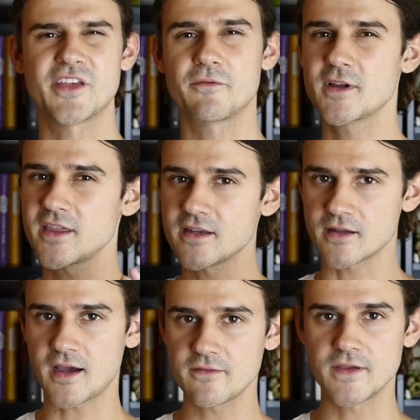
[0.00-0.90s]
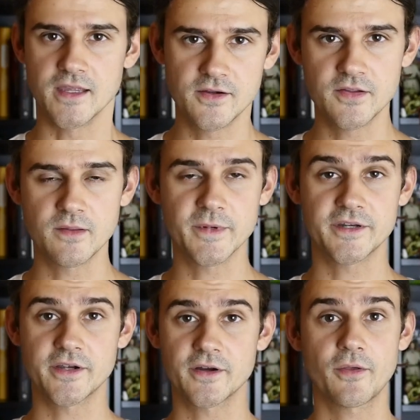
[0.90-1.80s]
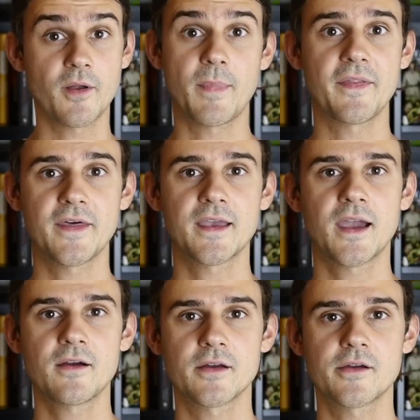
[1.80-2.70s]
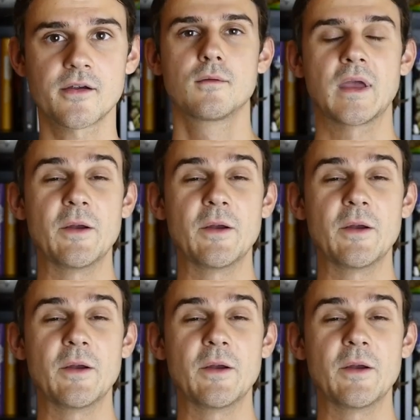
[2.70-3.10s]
and really dive into the material about that character.